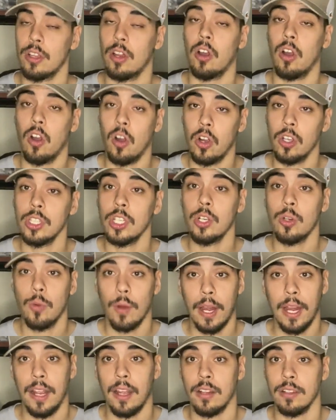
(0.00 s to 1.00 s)
on the
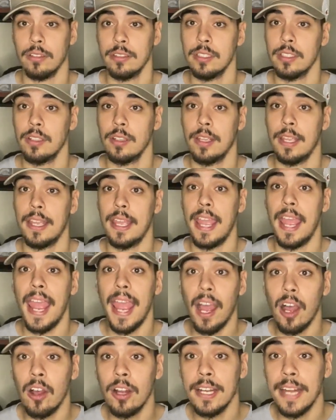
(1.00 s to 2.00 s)
ground
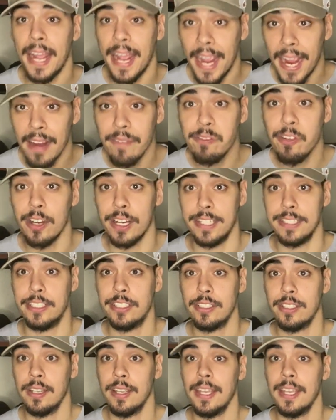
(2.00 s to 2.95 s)
on average.